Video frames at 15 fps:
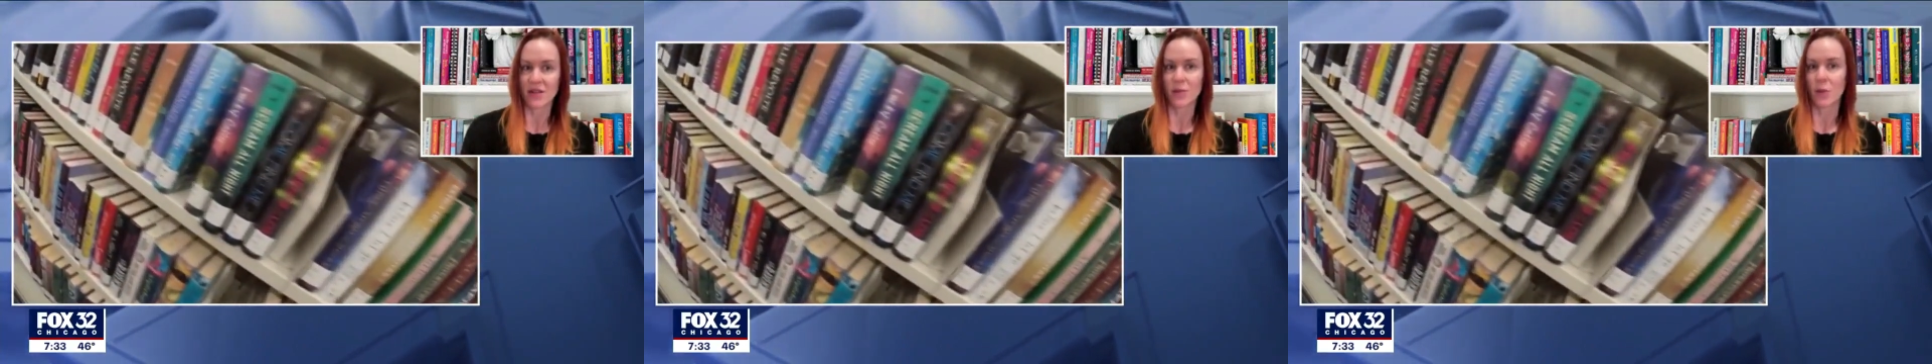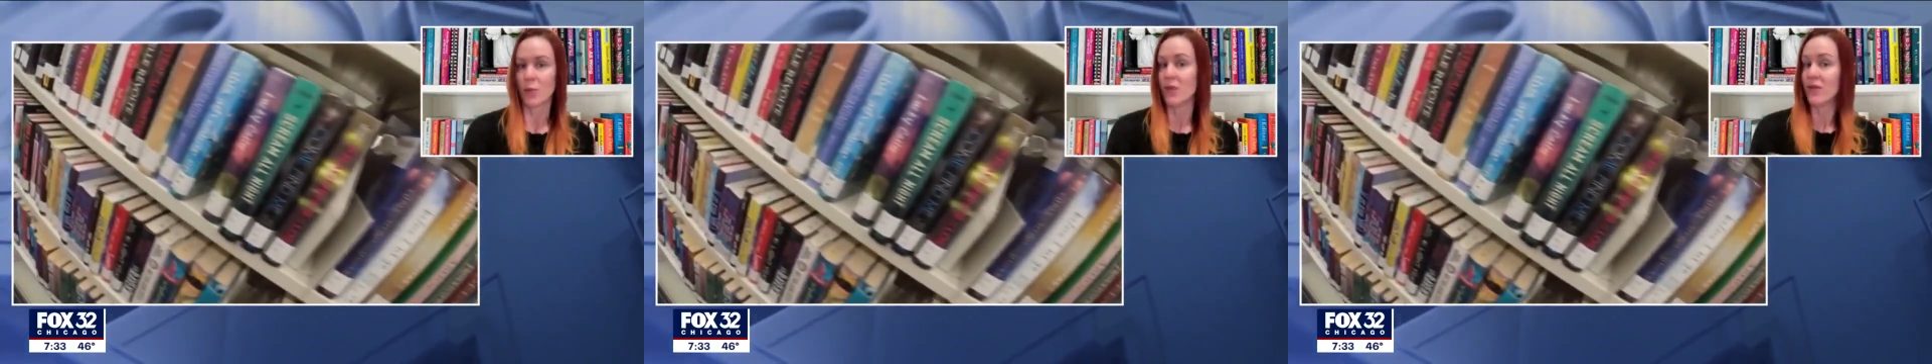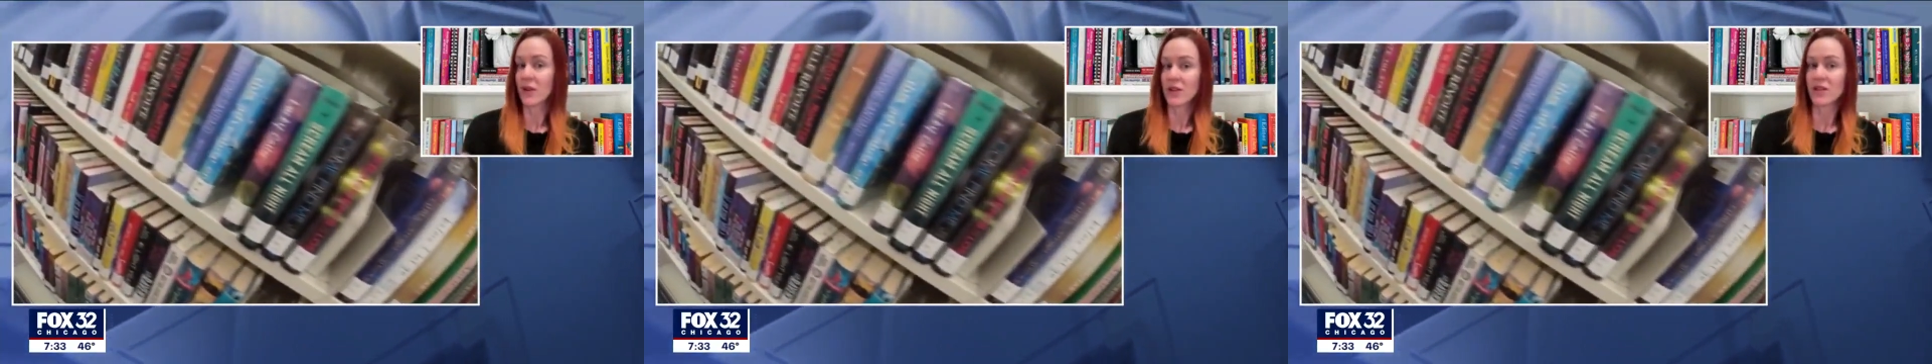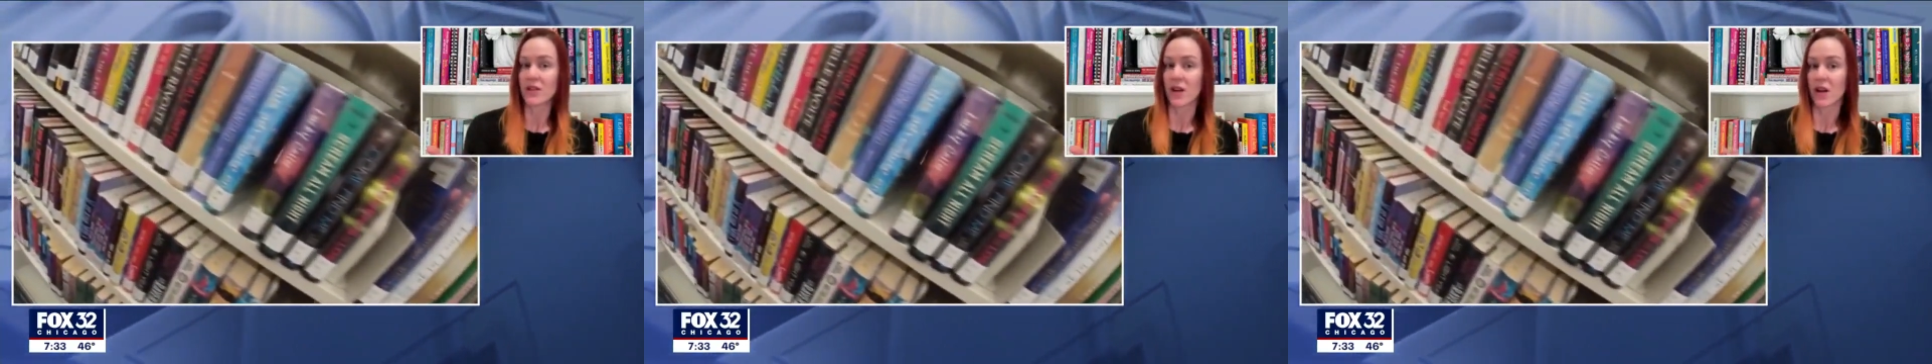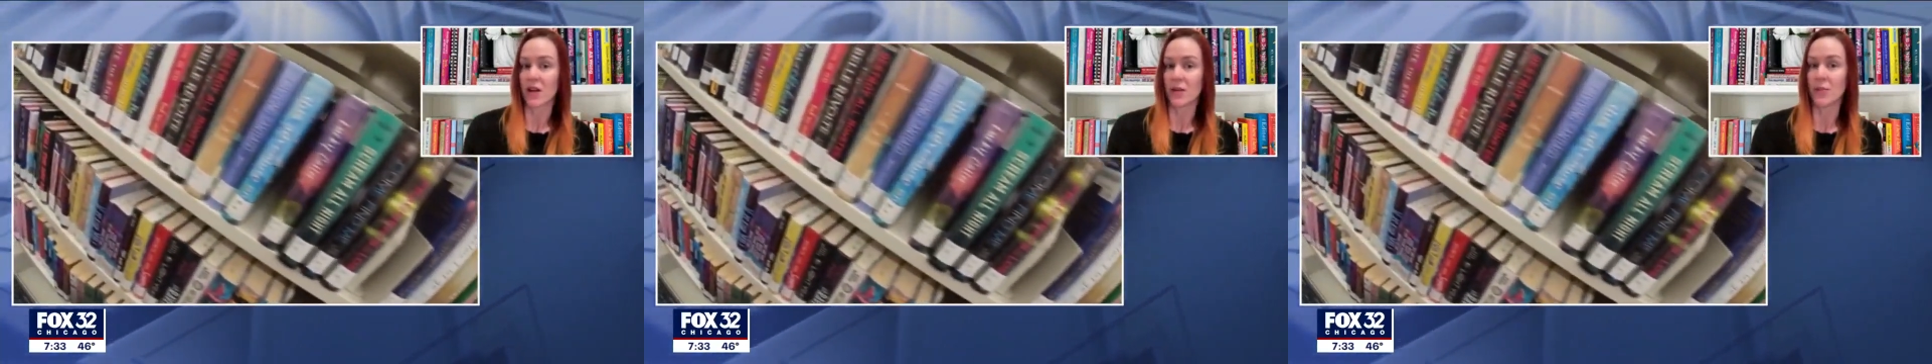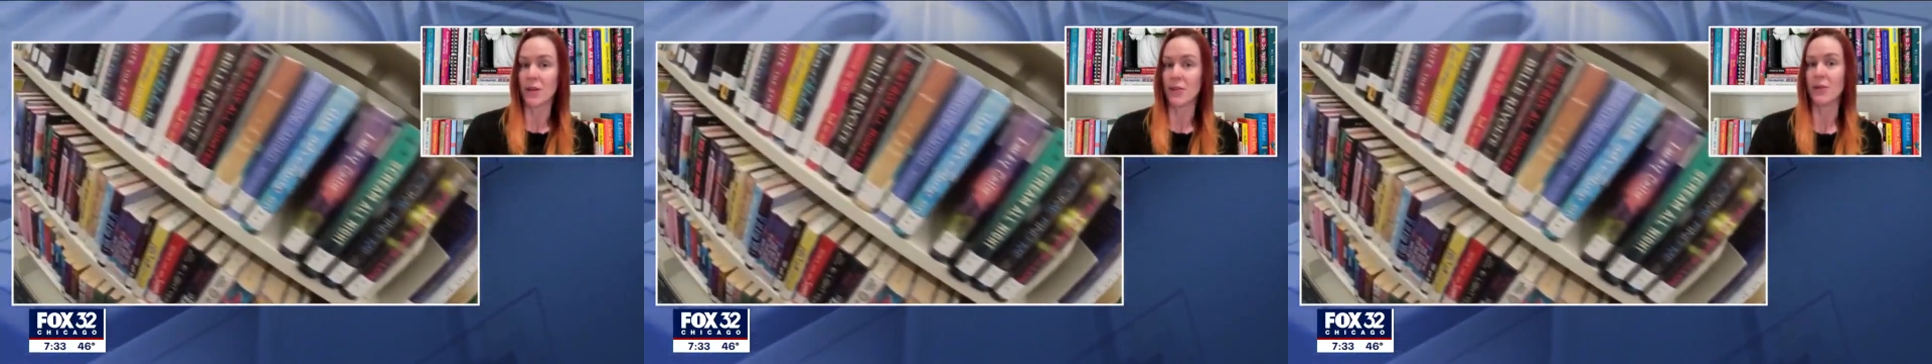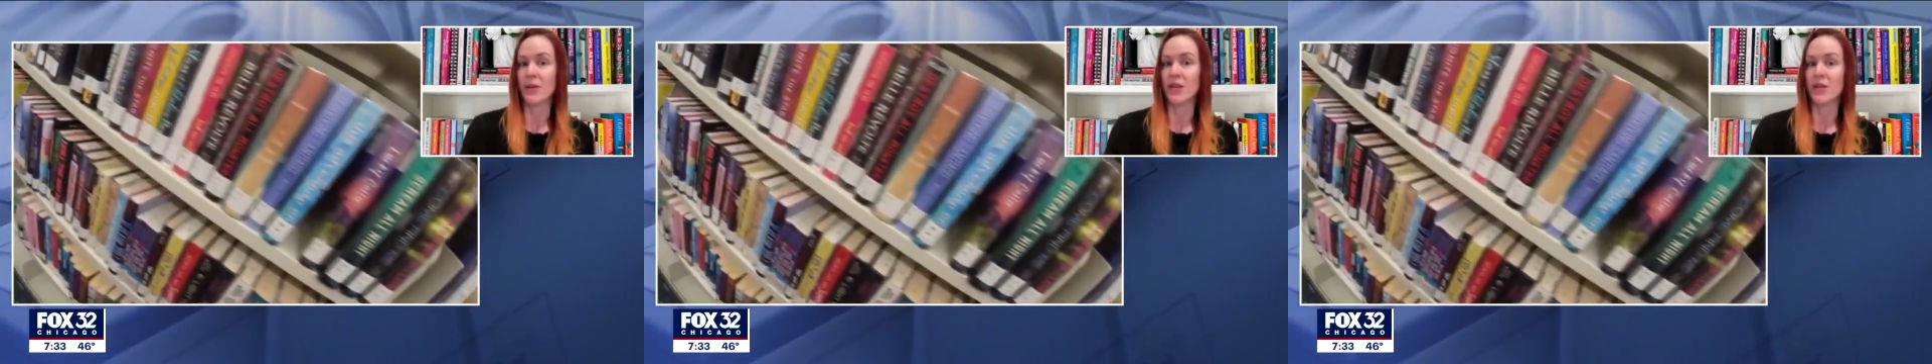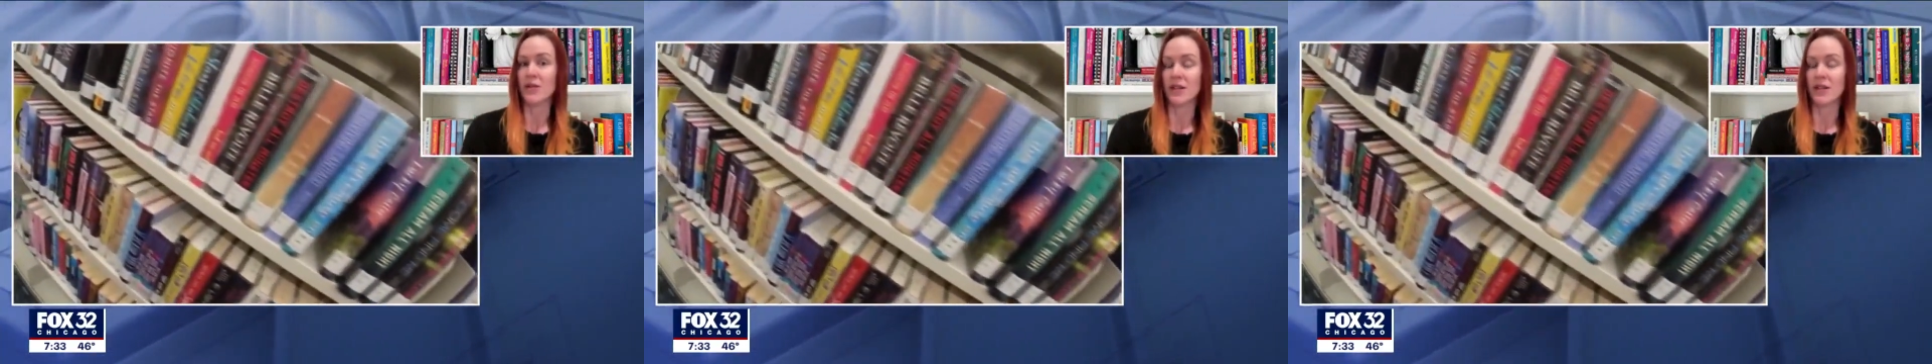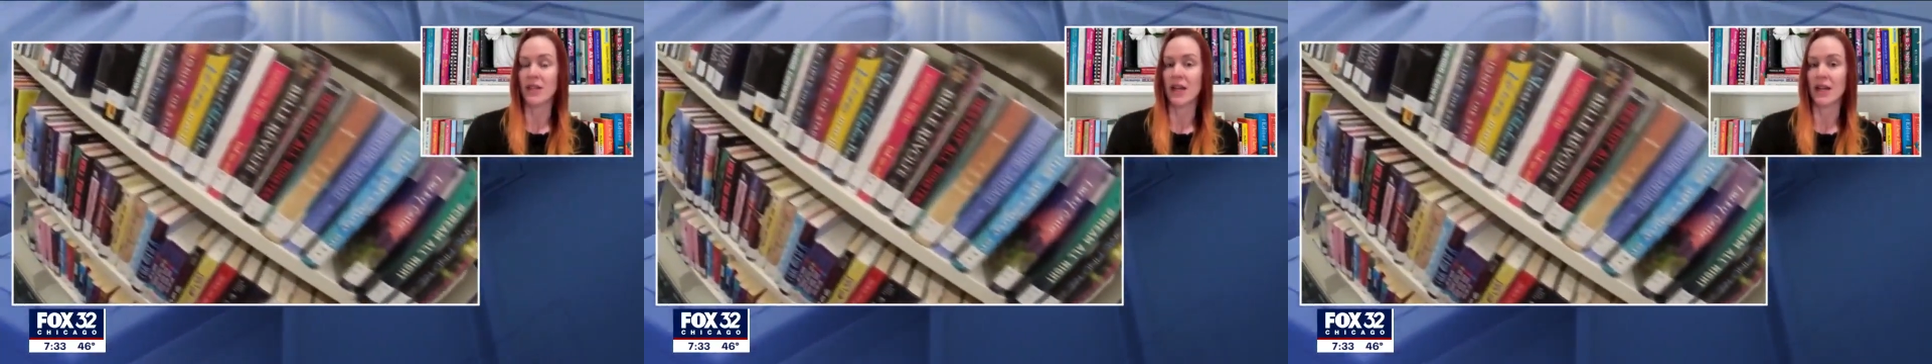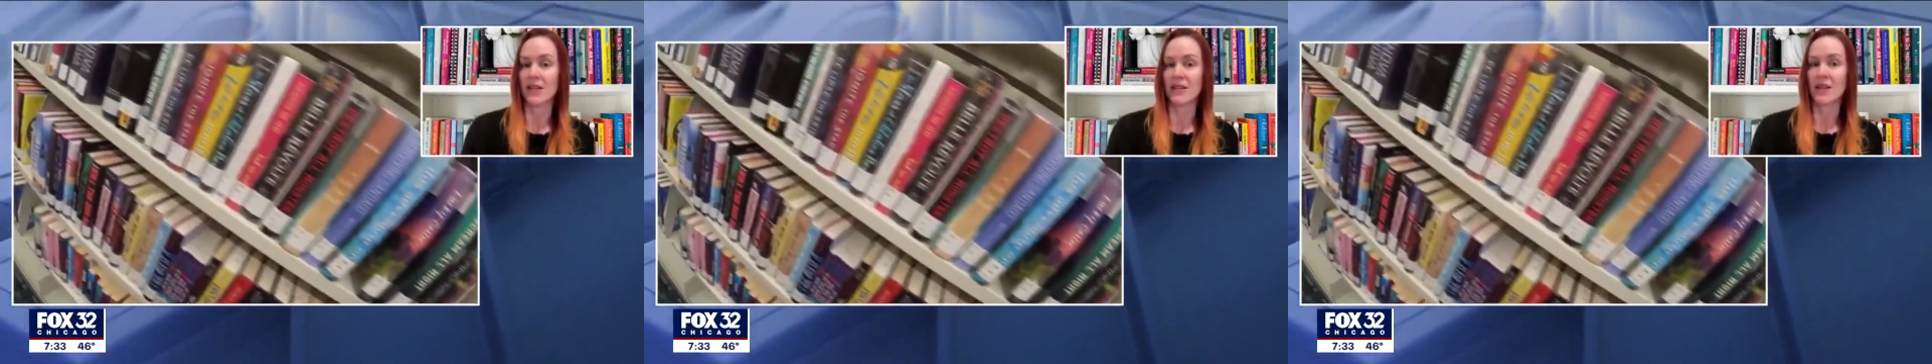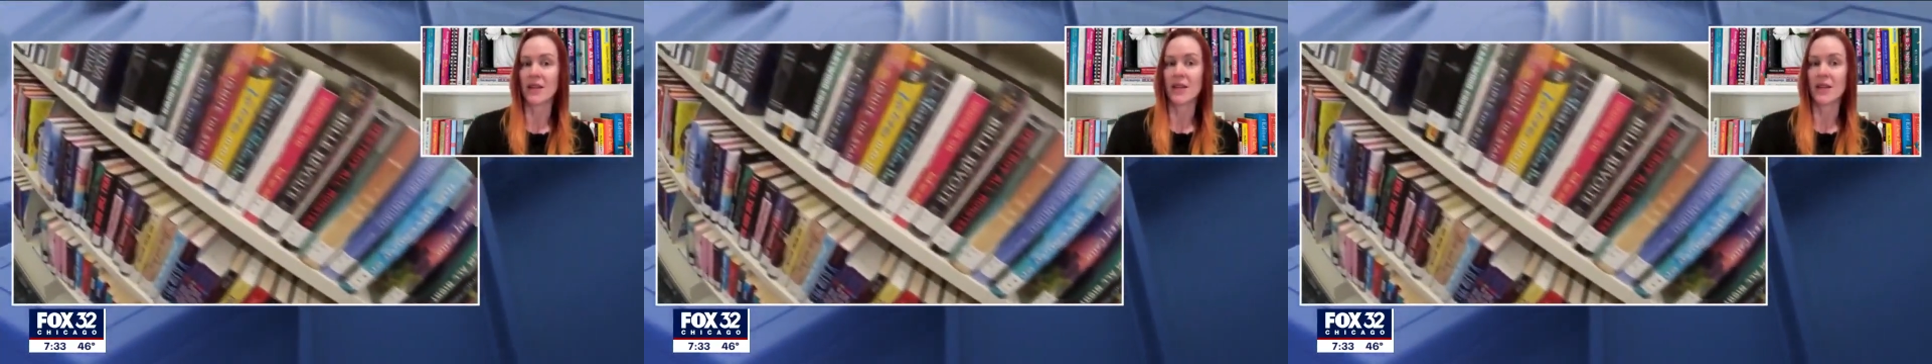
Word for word: When we first started, people didn't realize